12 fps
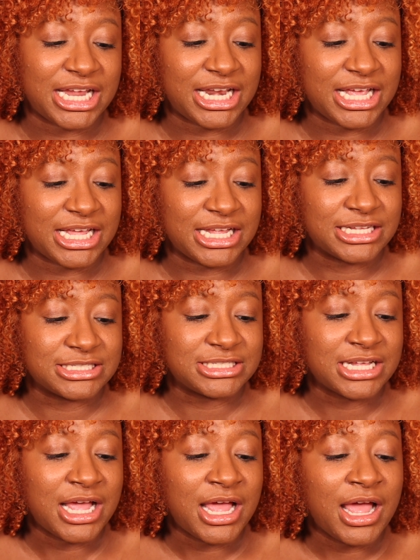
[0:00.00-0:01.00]
it is
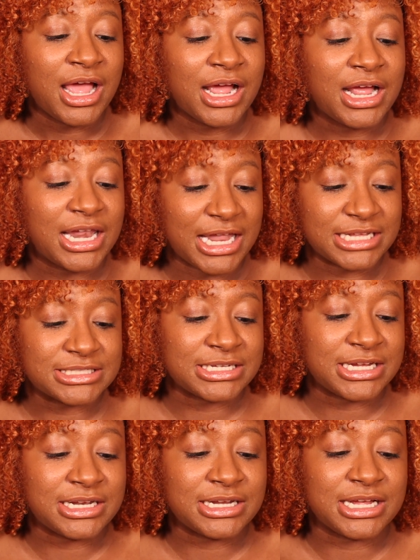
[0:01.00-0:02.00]

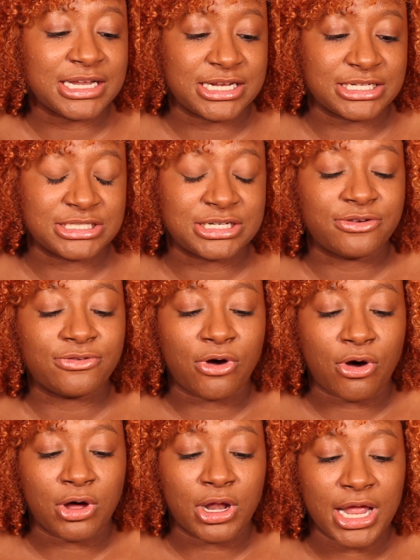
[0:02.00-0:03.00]
cleansing conditioner for
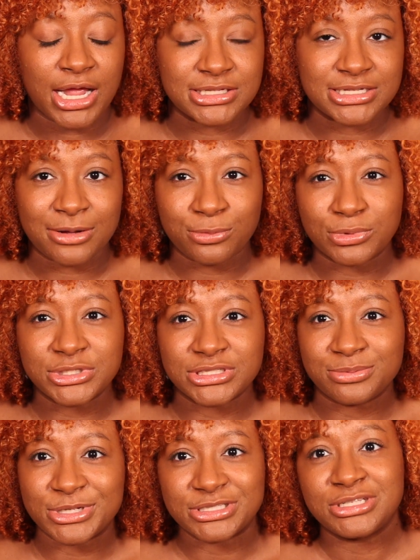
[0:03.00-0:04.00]
all hair types, which is
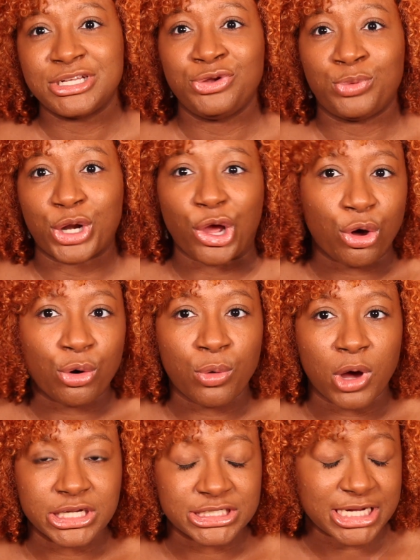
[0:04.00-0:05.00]
basically what a
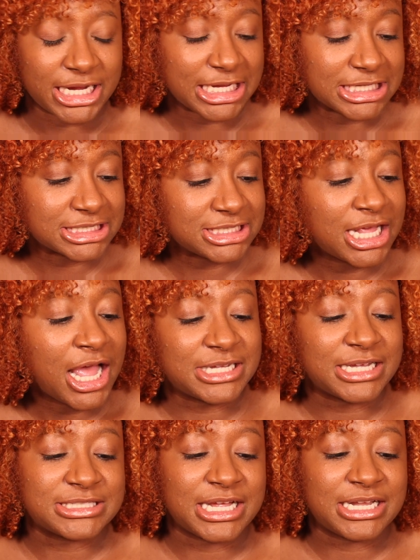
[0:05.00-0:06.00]
co-wash is. It
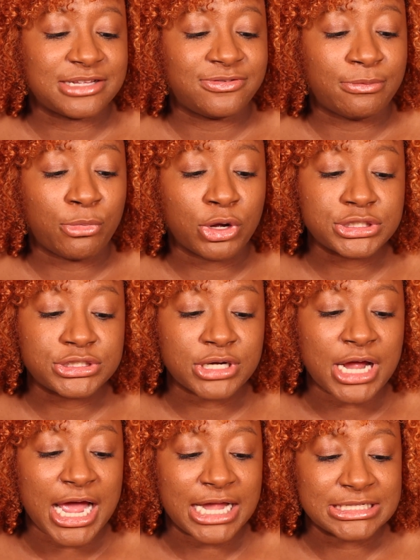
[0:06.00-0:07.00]
says that it's for moisture,
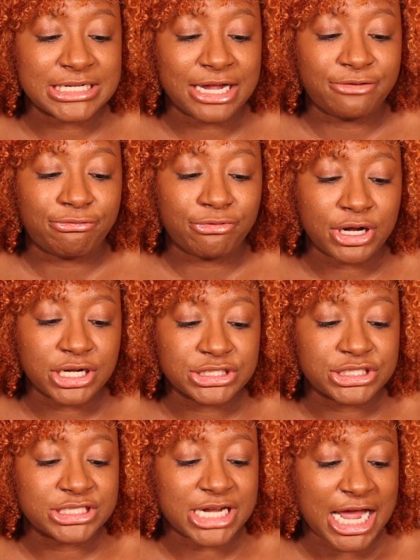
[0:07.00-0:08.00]
anti-frizz,
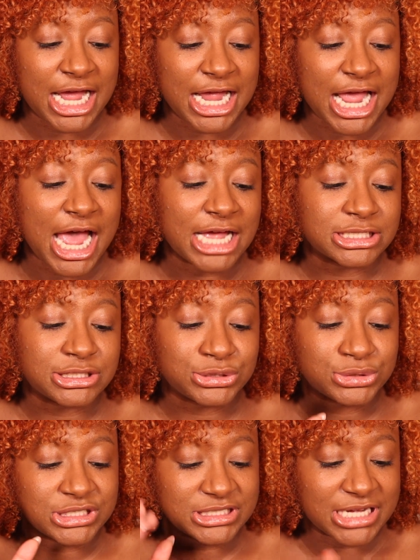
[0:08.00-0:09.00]
shine, and to
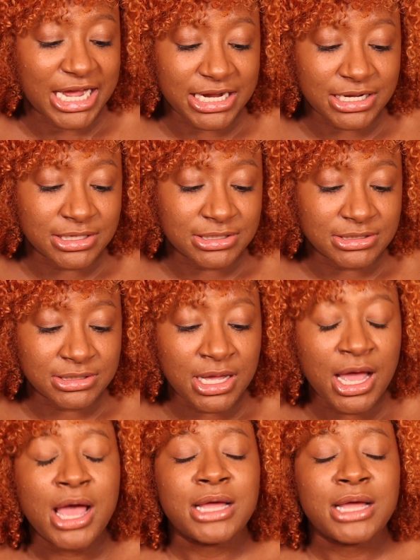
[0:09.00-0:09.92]
detangle.